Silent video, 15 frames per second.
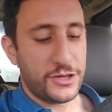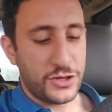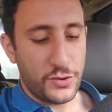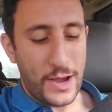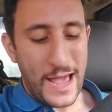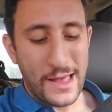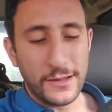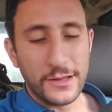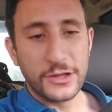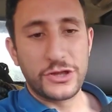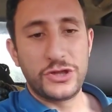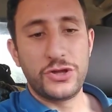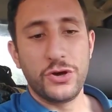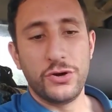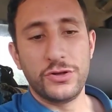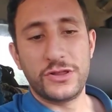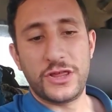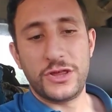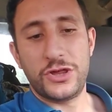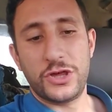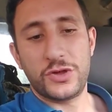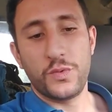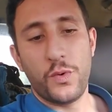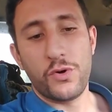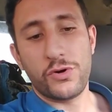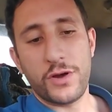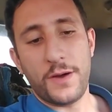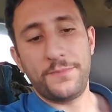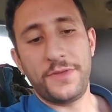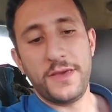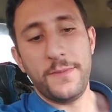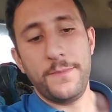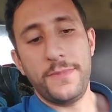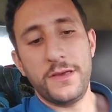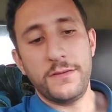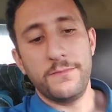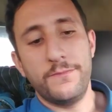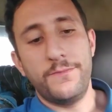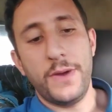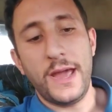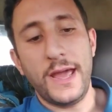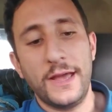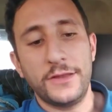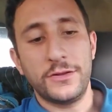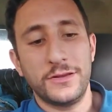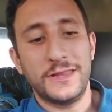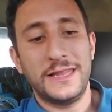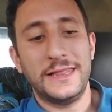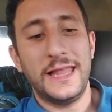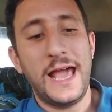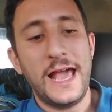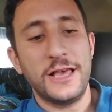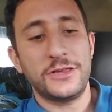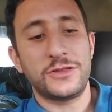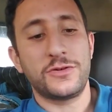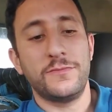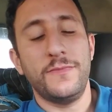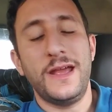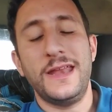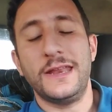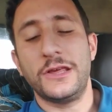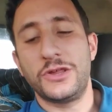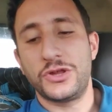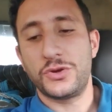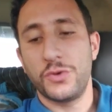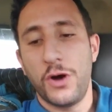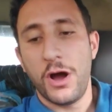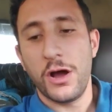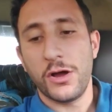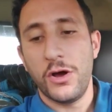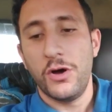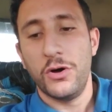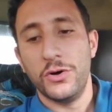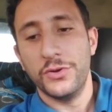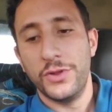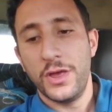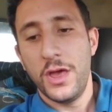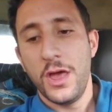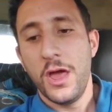So Alex Jones had just woke up to him being banned on the last remaining stronghold